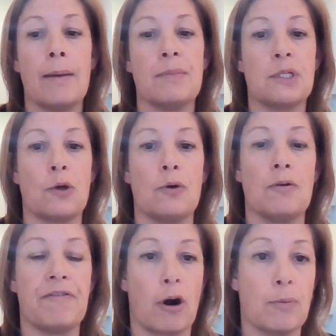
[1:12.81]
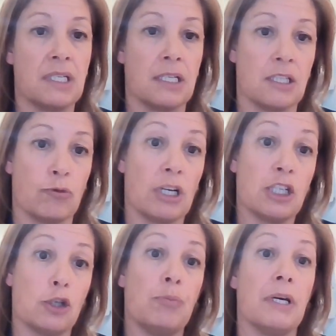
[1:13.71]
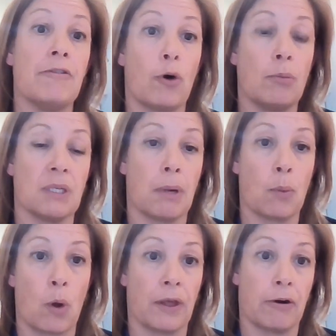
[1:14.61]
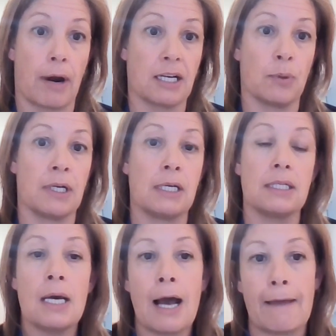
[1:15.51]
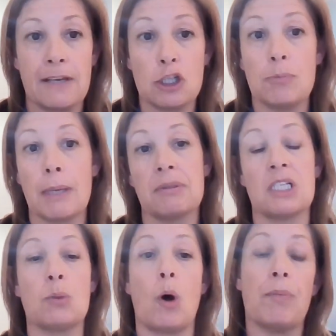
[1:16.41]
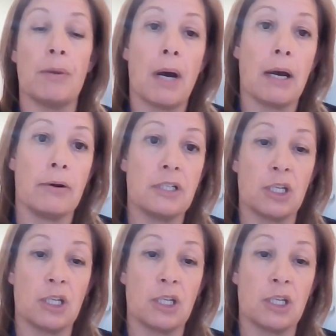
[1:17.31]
So pharmacies really should be informed about what the correct one is, and they should be able to swap them out.